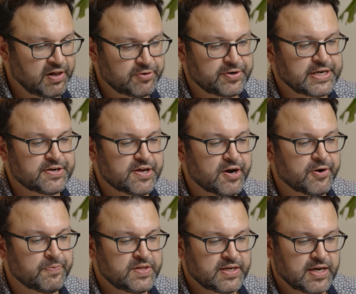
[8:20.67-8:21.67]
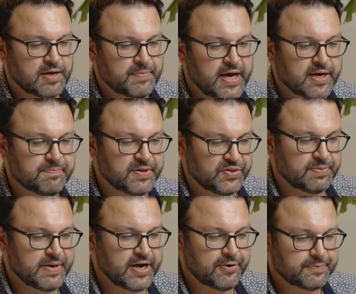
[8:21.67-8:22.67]
already know how to build them
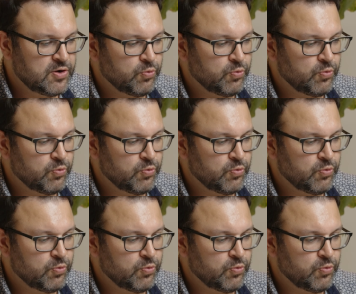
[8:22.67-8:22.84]
out.